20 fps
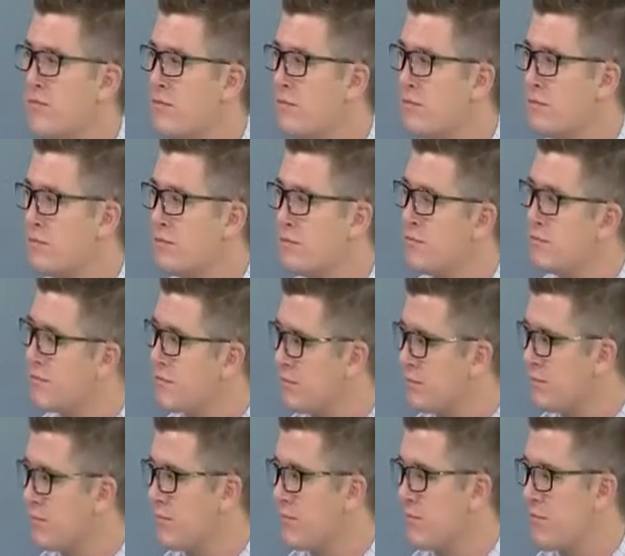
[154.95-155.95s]

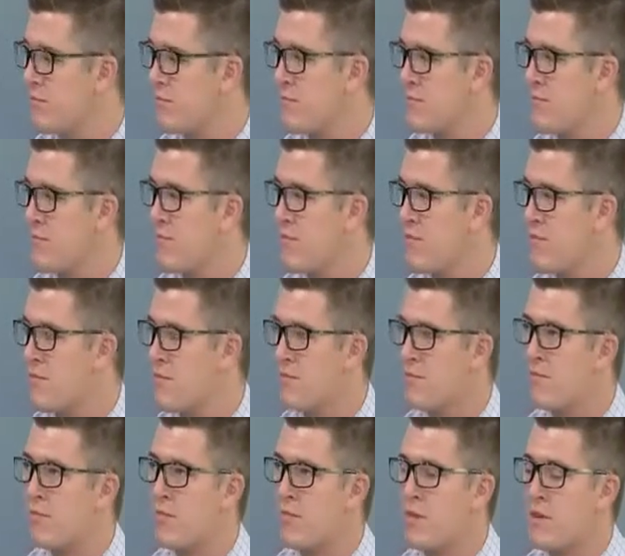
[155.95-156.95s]

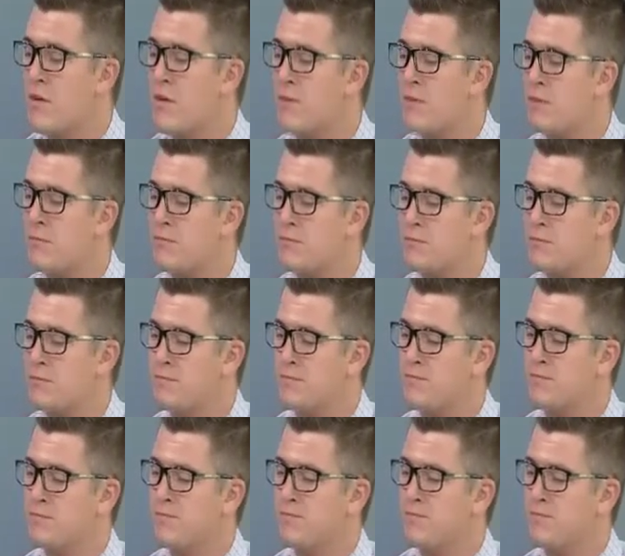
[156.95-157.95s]

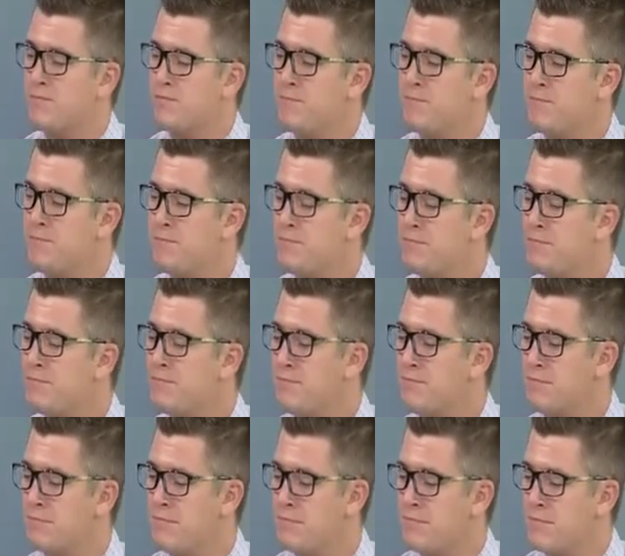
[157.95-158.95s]

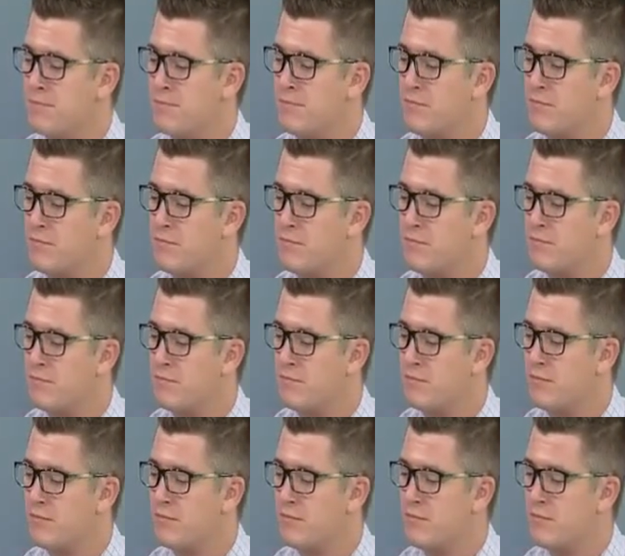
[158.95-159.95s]

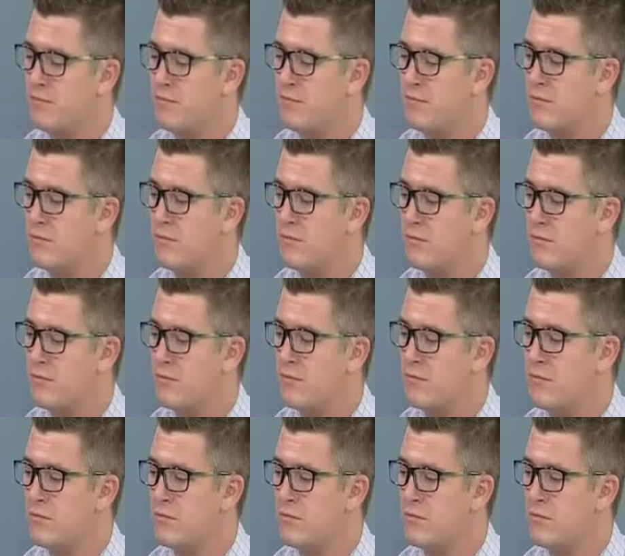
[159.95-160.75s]
The person shown says nothing.